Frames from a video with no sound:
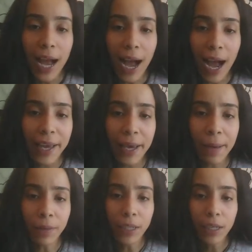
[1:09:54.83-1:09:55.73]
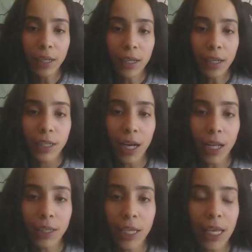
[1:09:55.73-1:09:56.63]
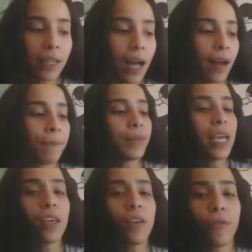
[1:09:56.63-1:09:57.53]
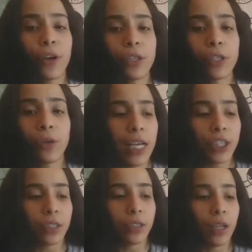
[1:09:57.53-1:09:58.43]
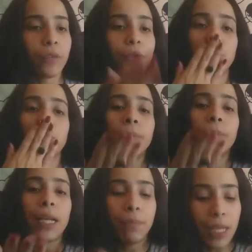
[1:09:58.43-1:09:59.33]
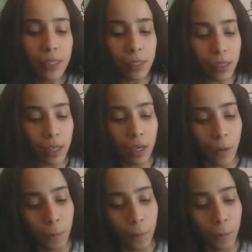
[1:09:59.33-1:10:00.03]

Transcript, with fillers: I am Kalila. Thank you for your donation, love. Many blessings to you.